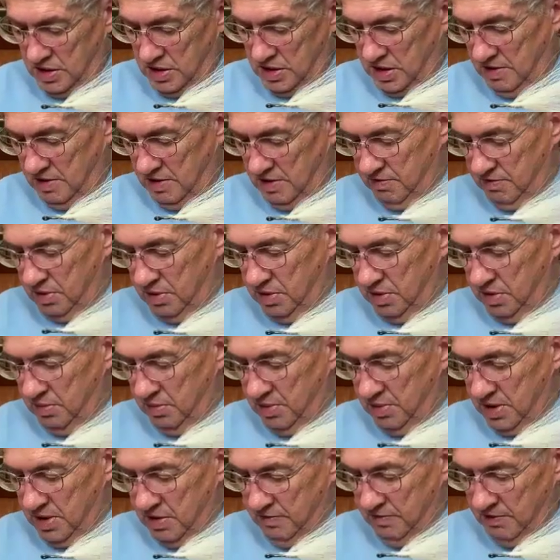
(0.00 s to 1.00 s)
to give it a
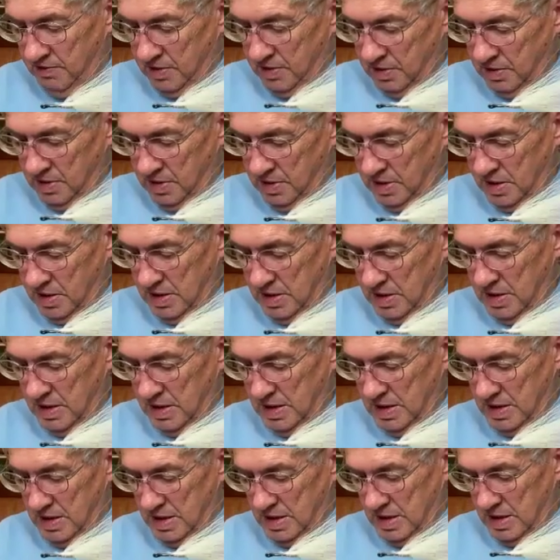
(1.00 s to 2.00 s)
little bit of a
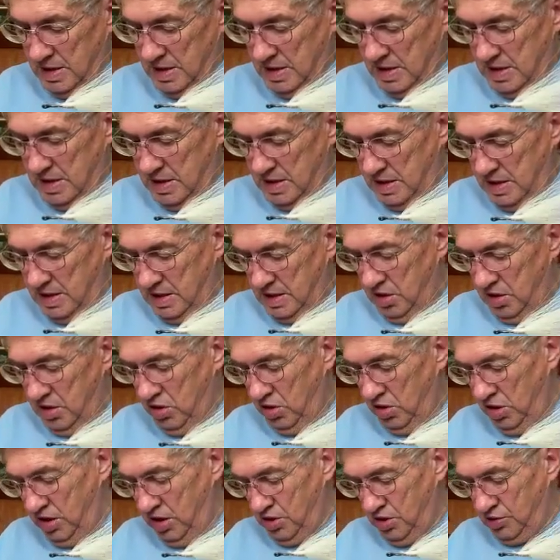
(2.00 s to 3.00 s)

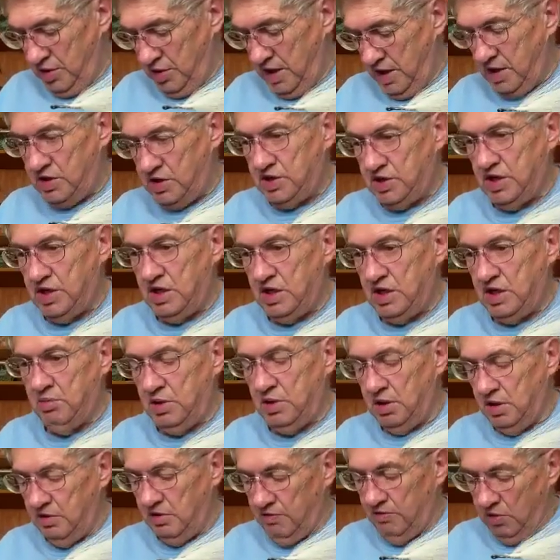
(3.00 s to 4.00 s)
contrast in the
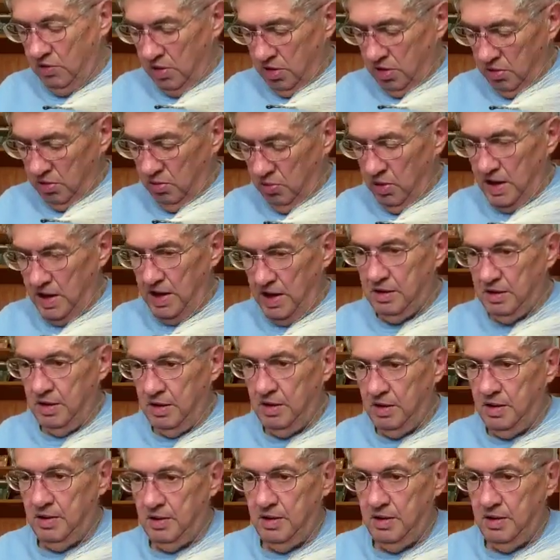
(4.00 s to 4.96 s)
middle of all the white.